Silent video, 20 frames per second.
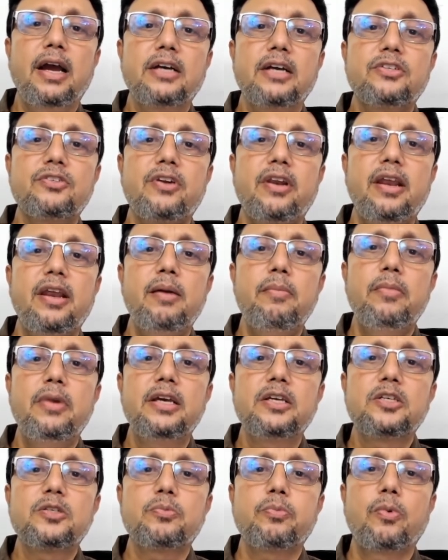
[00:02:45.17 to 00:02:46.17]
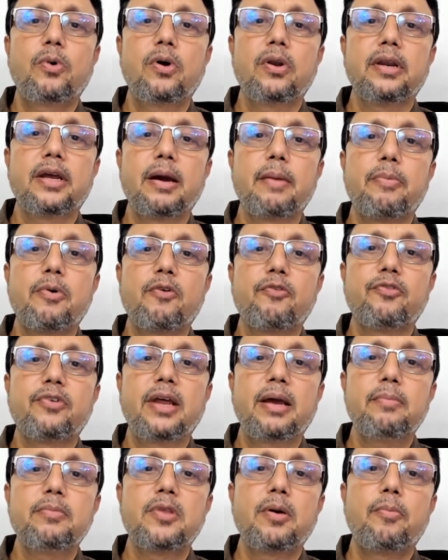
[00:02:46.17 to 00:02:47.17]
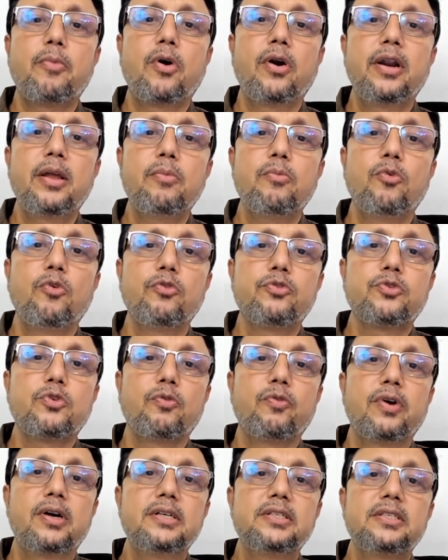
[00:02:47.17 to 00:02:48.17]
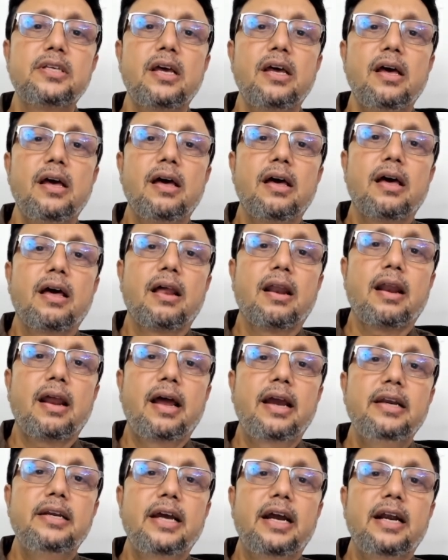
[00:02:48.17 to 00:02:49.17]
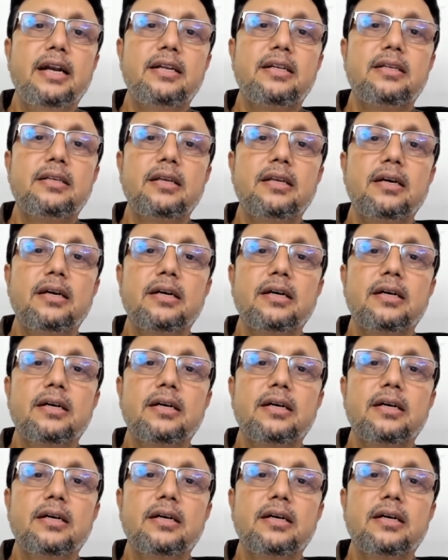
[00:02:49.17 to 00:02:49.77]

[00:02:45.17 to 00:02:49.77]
extremely small gap of time, the body moves towards right at